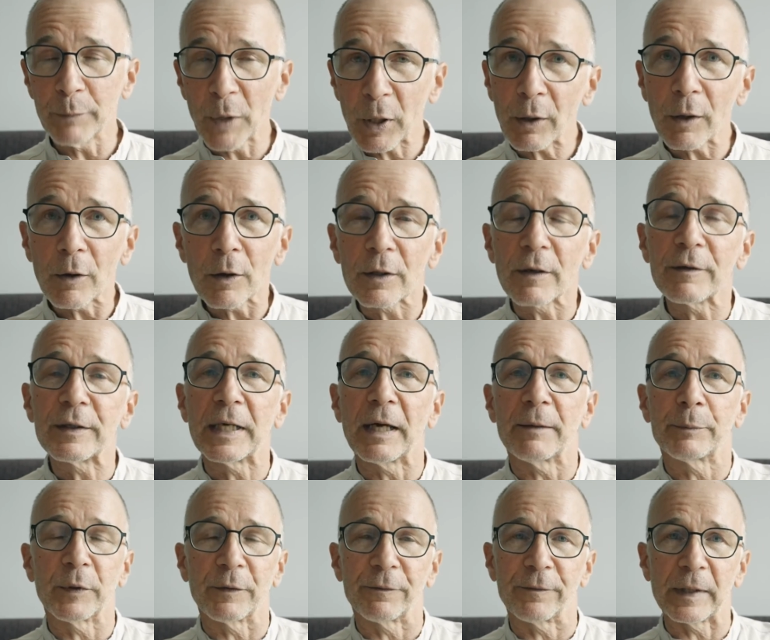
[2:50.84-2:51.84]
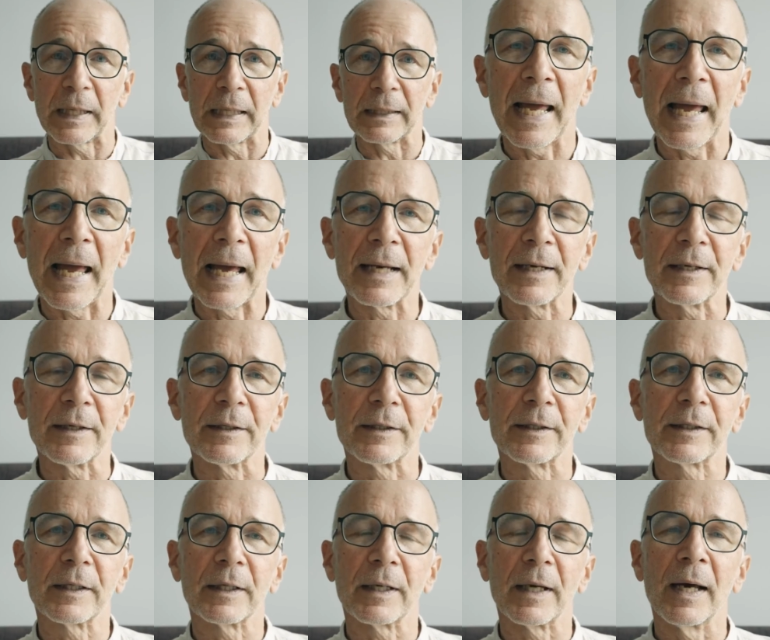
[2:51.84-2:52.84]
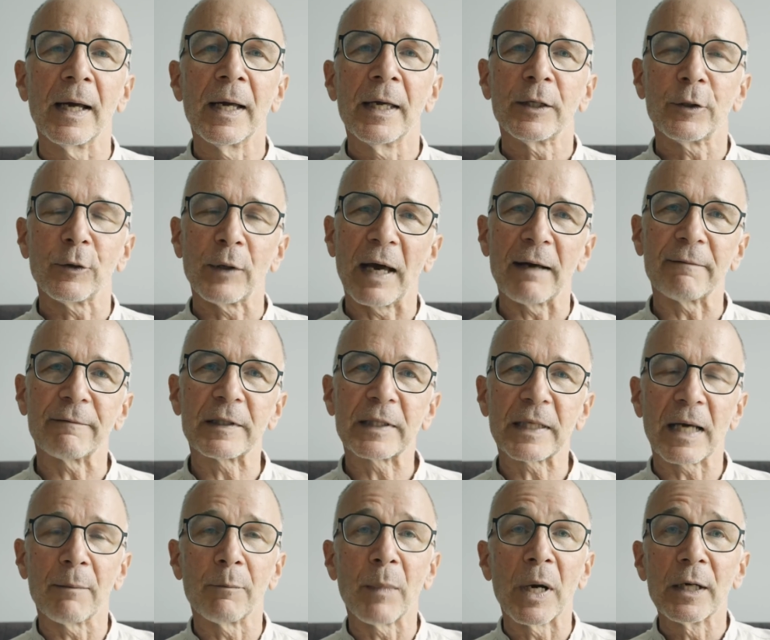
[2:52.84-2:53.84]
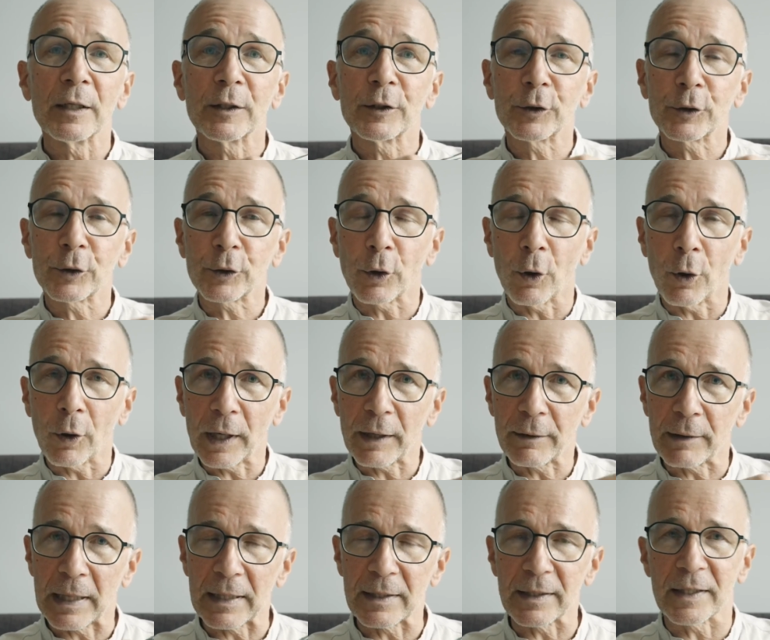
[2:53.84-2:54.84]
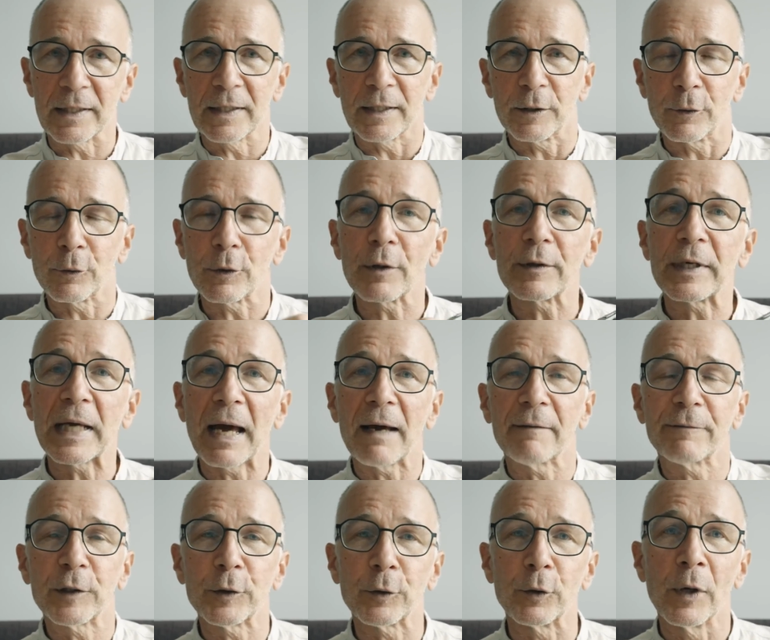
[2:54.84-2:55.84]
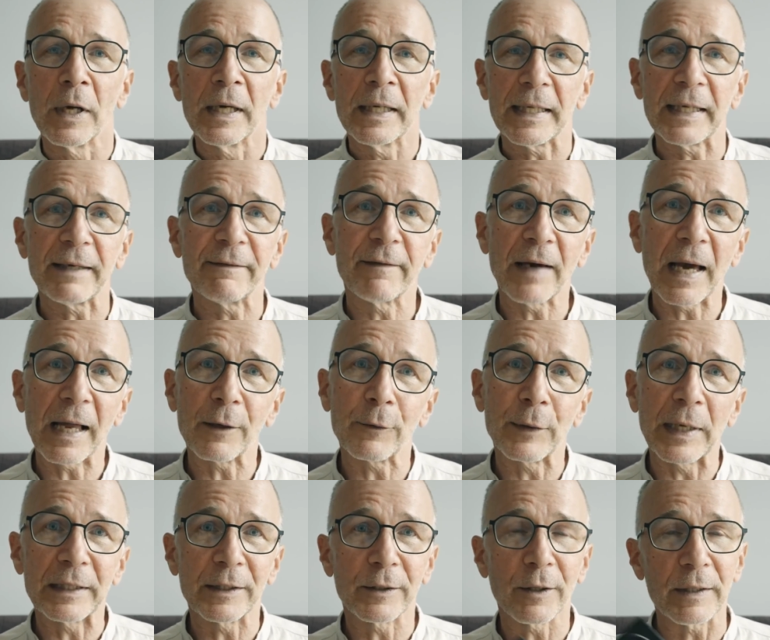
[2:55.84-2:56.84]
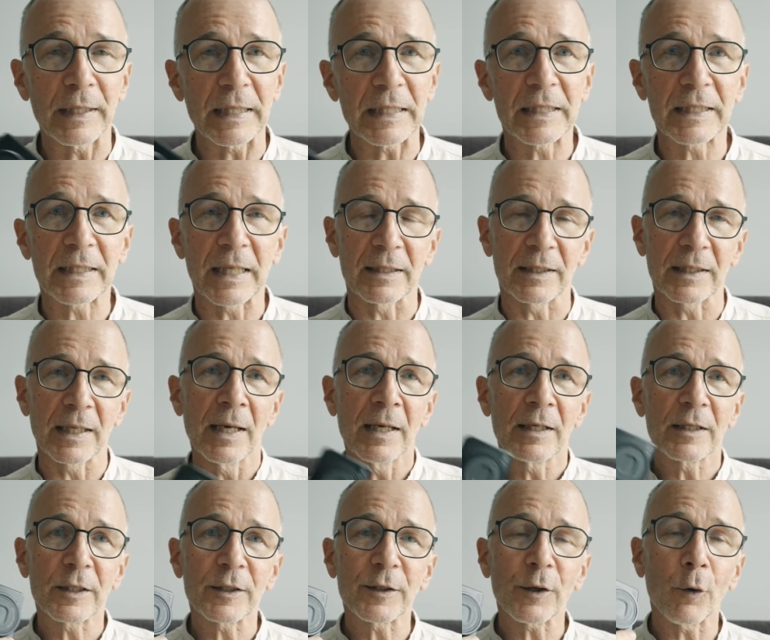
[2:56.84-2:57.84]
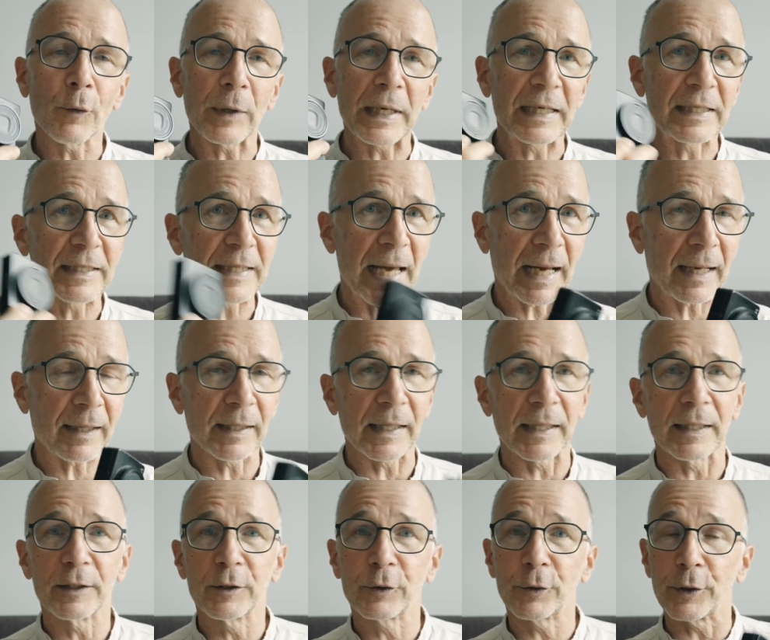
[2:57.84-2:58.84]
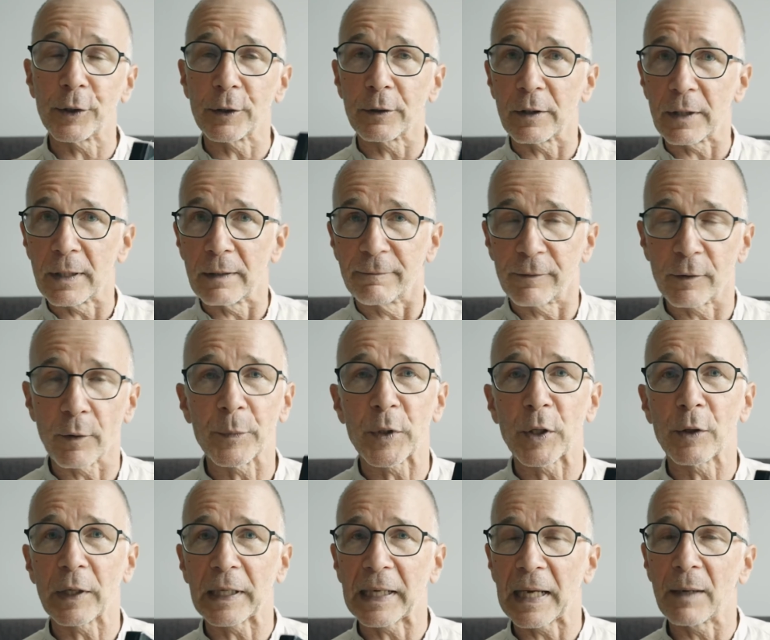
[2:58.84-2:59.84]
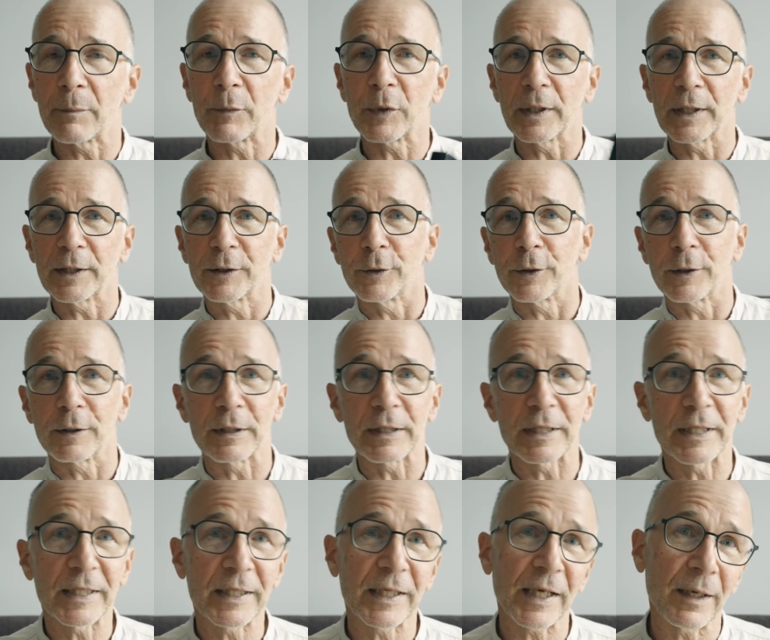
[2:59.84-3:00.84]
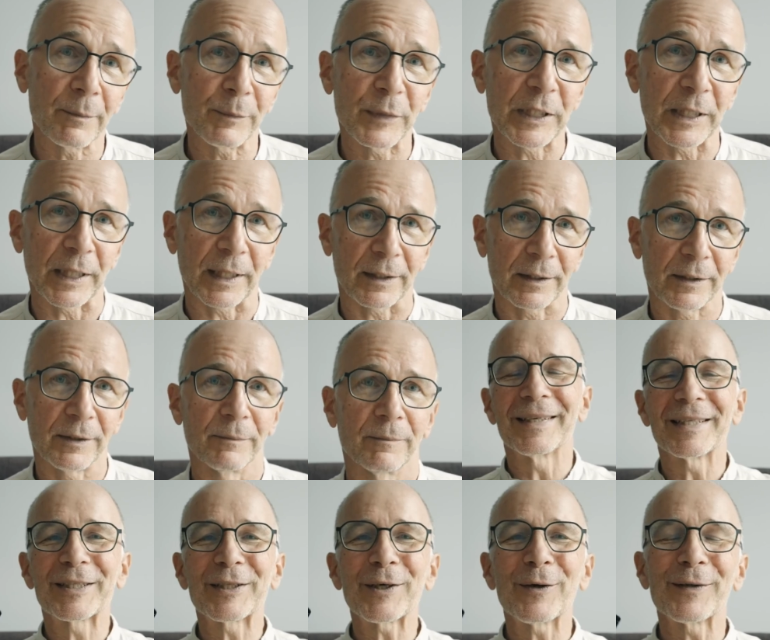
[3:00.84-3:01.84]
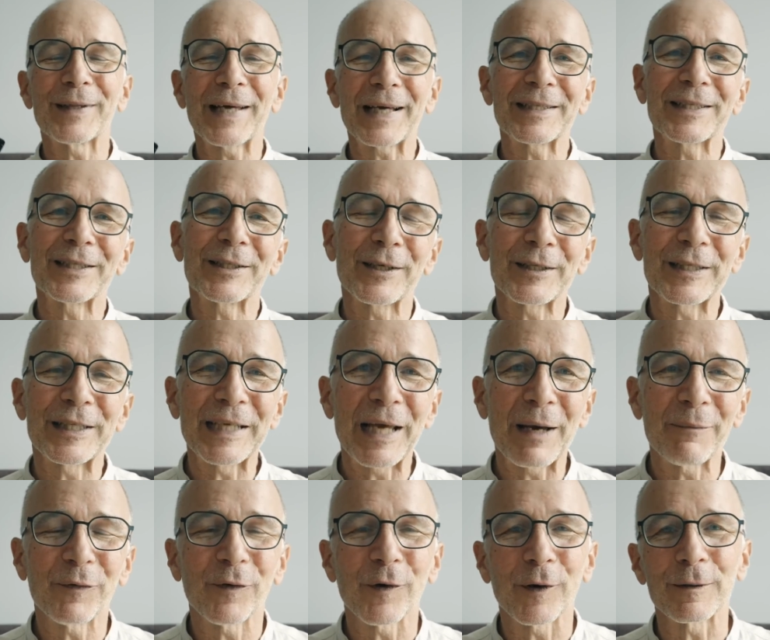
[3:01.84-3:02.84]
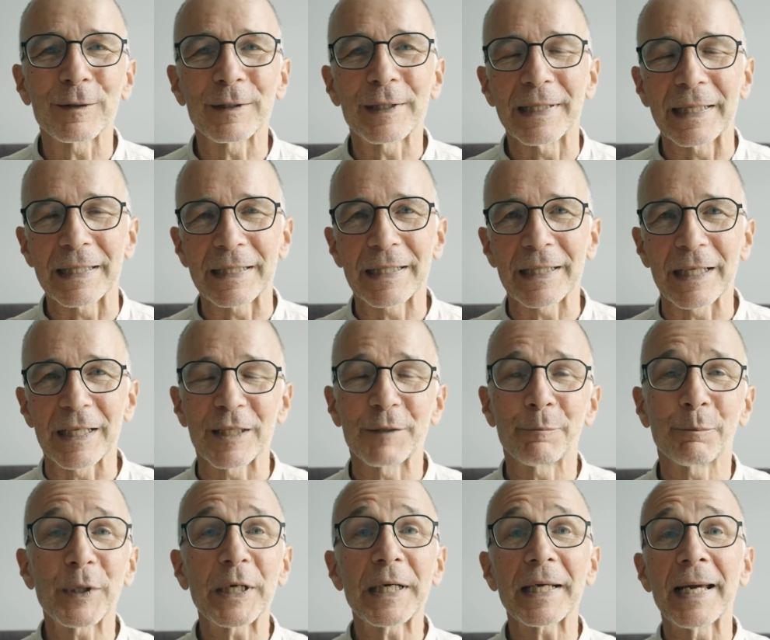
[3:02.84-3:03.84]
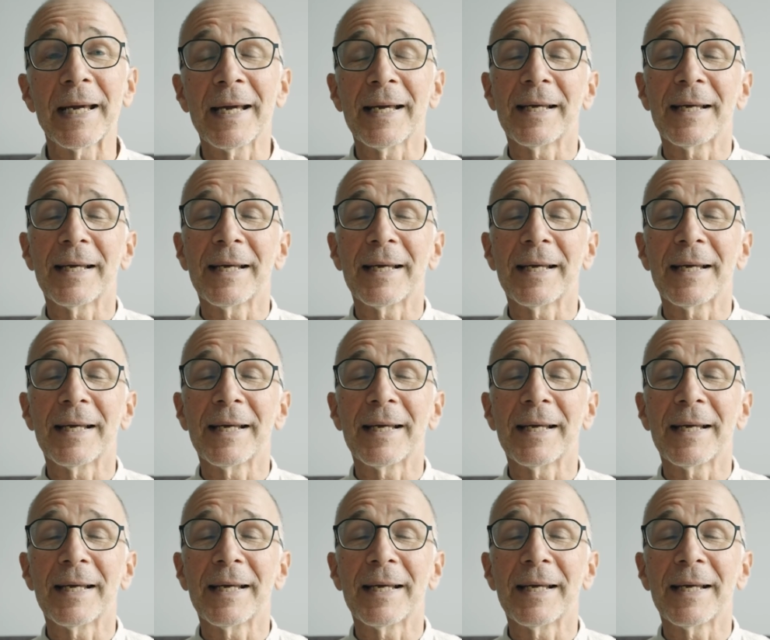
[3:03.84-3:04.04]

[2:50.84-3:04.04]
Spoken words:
a lot of depth of field, and you have some tolerance. You don't have to evaluate the distance so exactly from your camera to your subject. So that's the snap focus distance, pretty